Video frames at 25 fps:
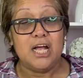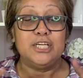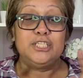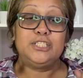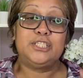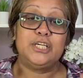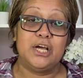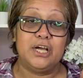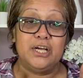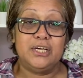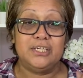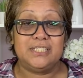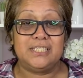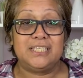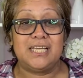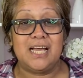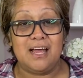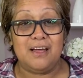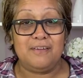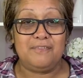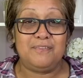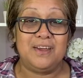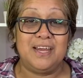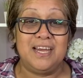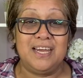Don't
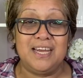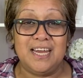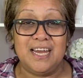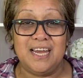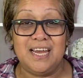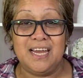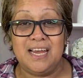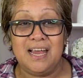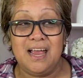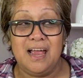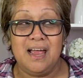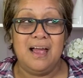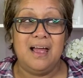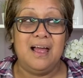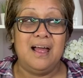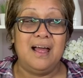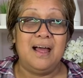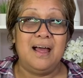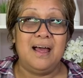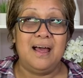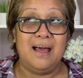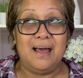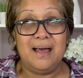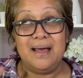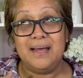start thinking,
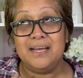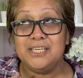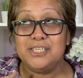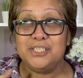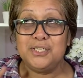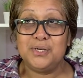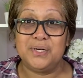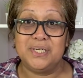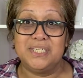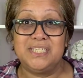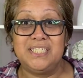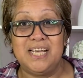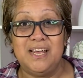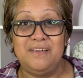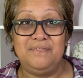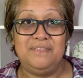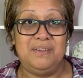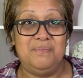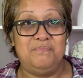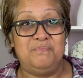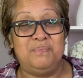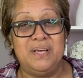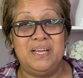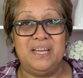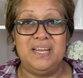I saw a safety
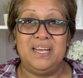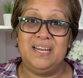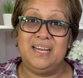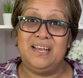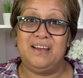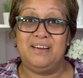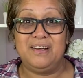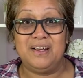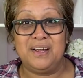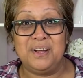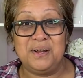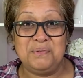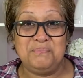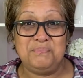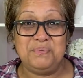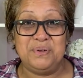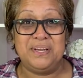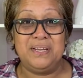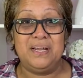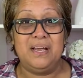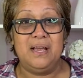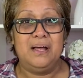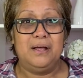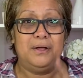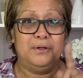pin in our
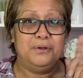cupboard.